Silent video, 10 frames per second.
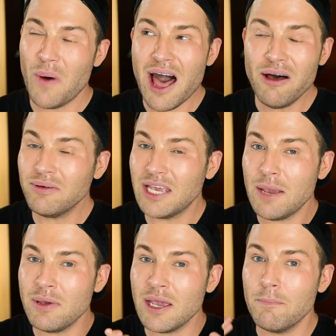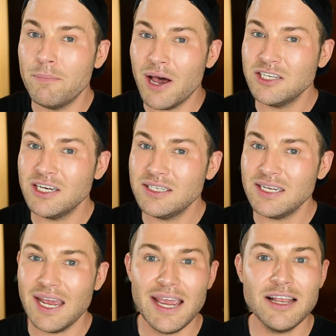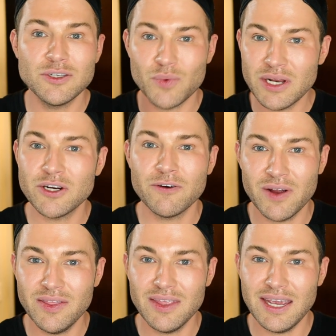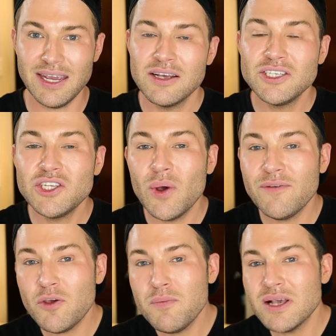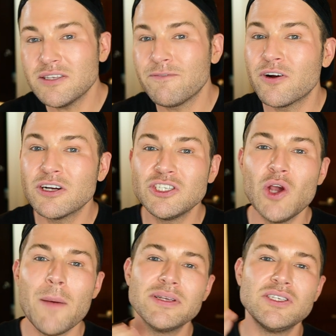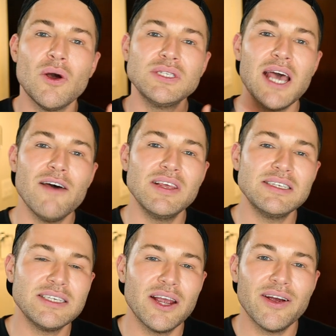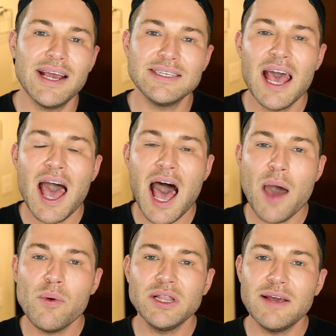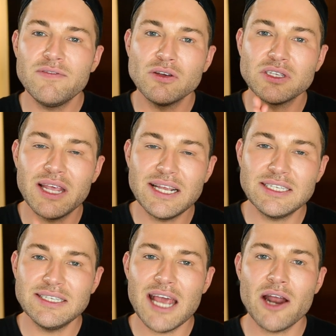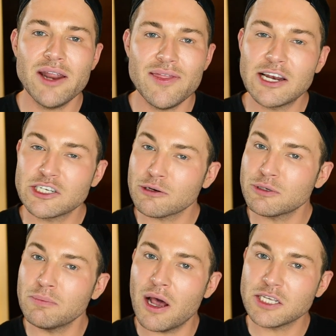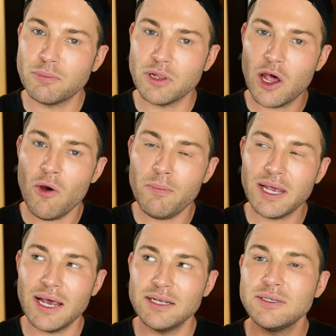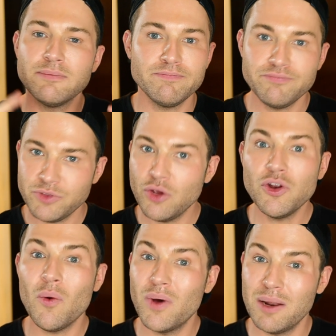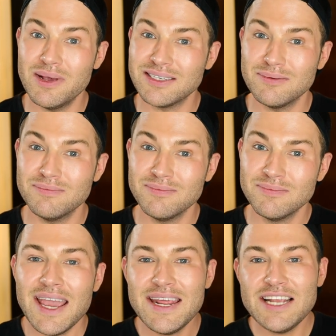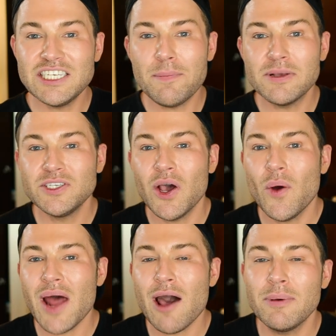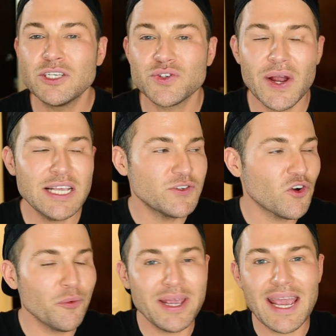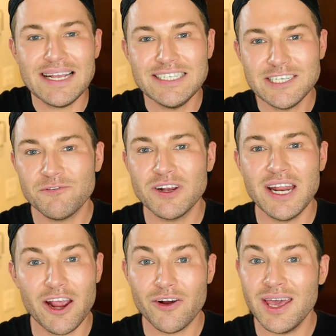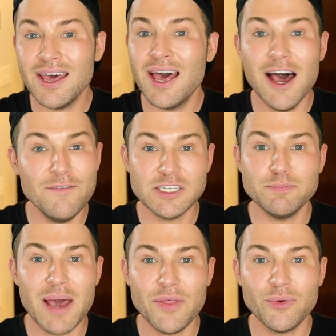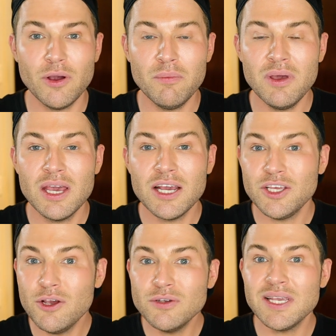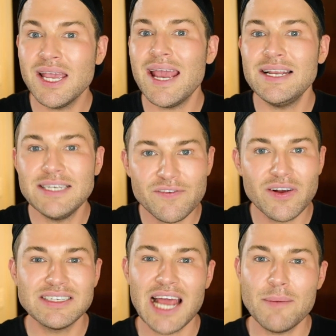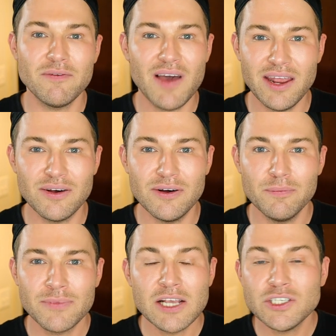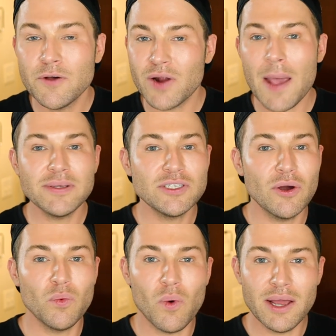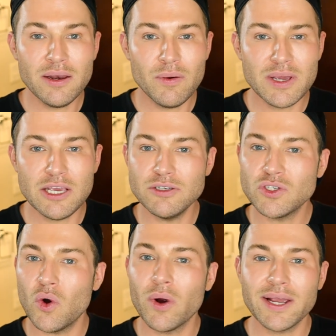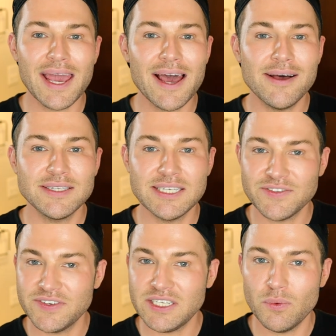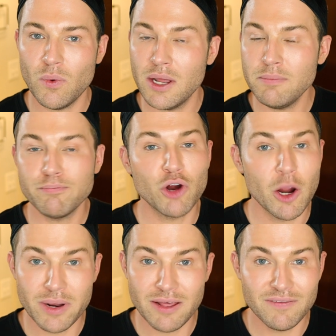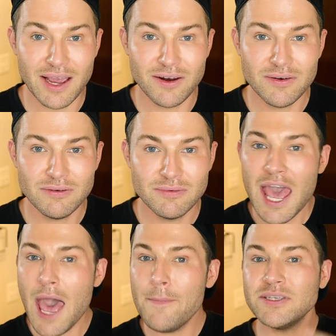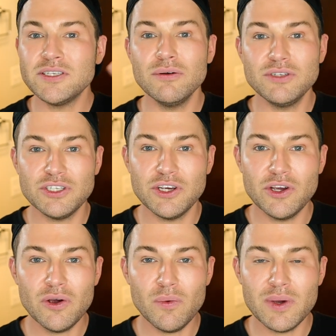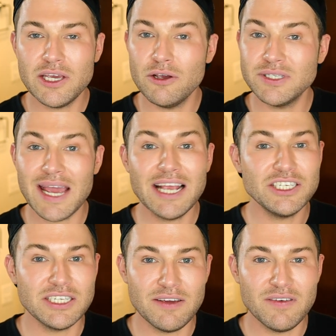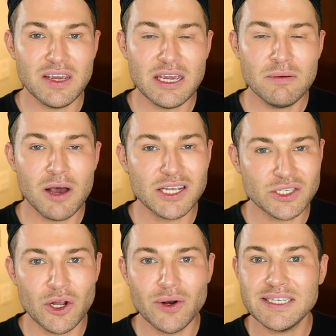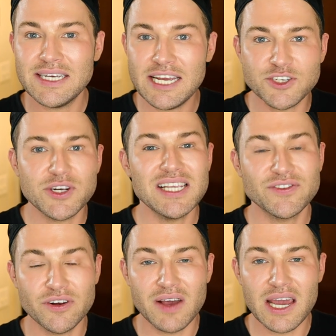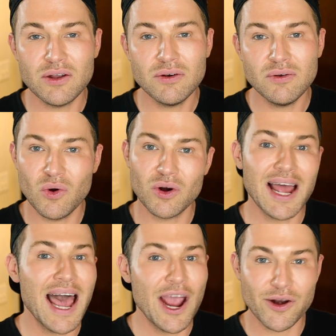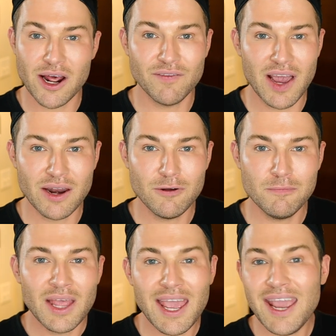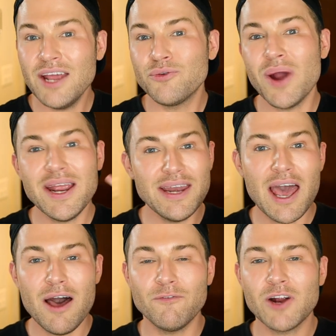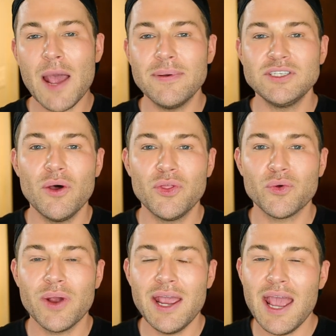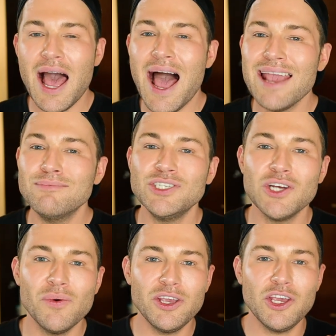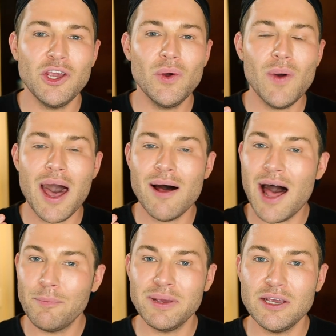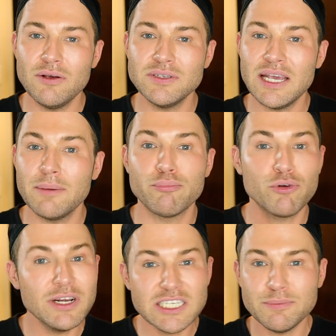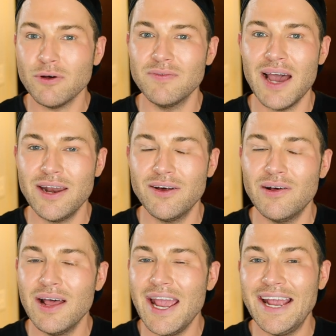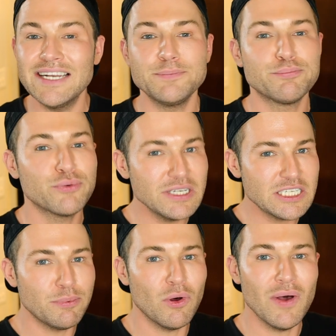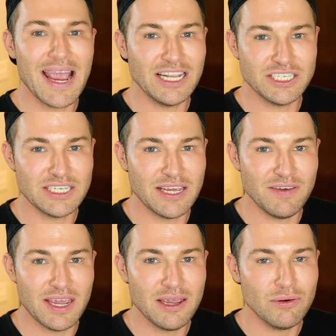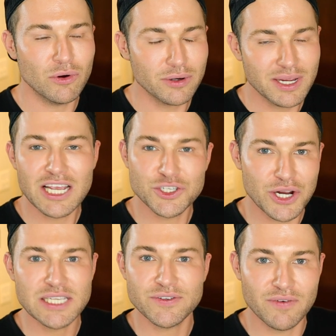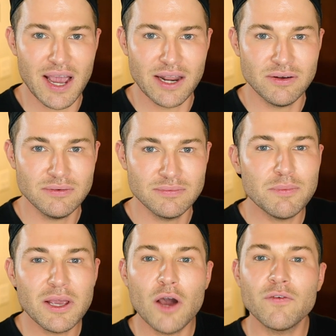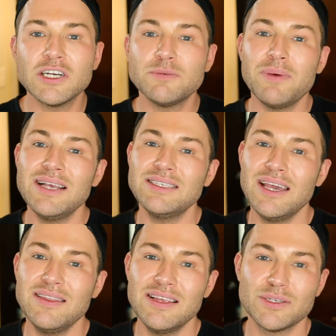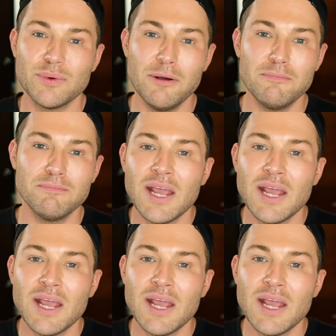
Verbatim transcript: while keeping it budget and renter friendly. So if you missed the first two episodes of this series, I will leave those linked down in the description box below because you don't wanna miss them. In each episode, I'll be transforming a different area of this bathroom using a different type of vinyl. So for episode one, we used Oracal 651 permanent vinyl. Episode two, we used HTV, also known as heat transfer vinyl or iron-on vinyl. And right now for episode three, I am showing you how I'll be using printable vinyl and printable HTV or heat transfer vinyl to make over a space in this room.